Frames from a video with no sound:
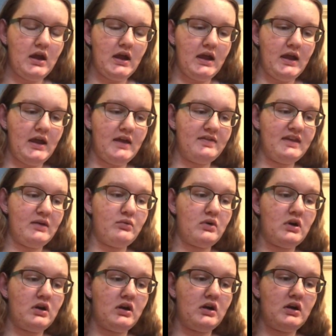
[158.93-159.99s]
And they
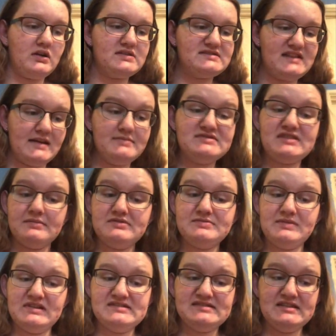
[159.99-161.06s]
were same
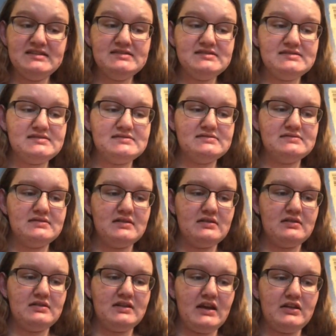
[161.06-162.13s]
subspecies,
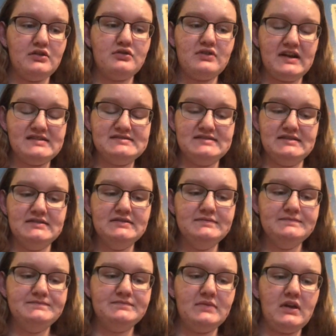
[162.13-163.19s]
yellow-crested,
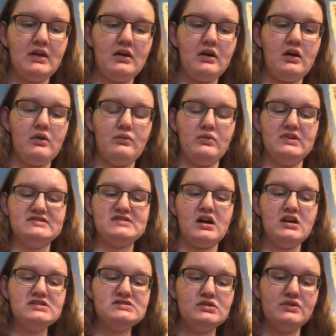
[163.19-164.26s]
was
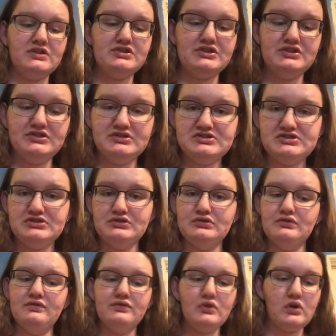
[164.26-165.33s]
also introduced
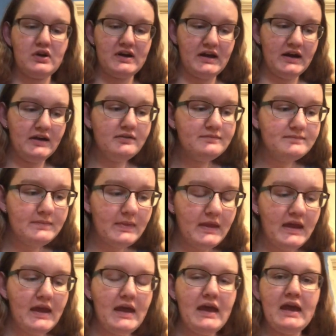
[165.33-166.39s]
to Florida,
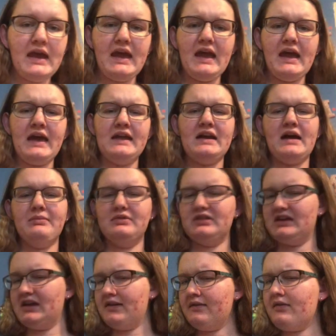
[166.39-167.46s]
and I
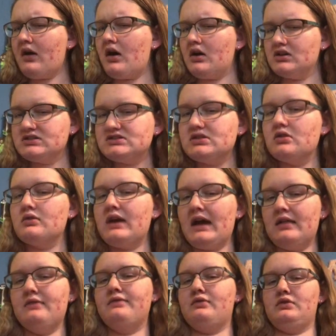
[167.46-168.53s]
believe also
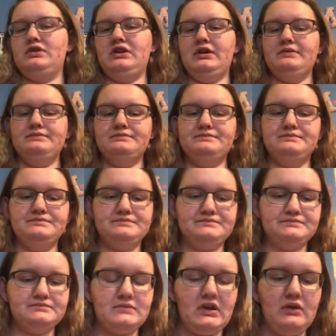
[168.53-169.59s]
California,
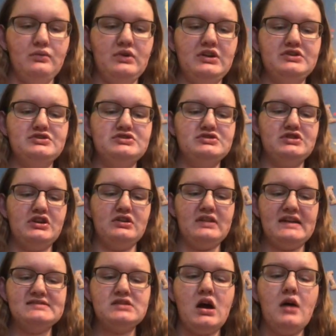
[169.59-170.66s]
which they're
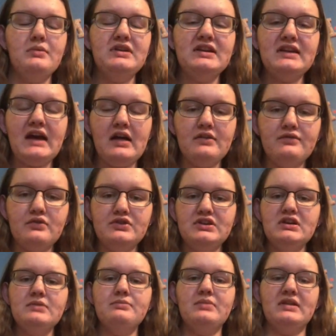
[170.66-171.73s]
less common in
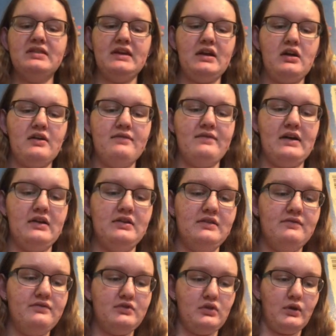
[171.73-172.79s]
California, but they are found
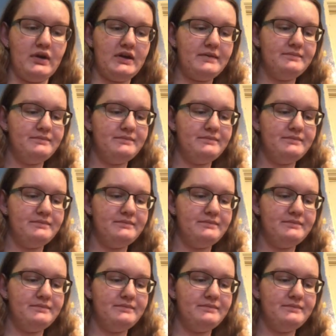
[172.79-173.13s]
in Florida.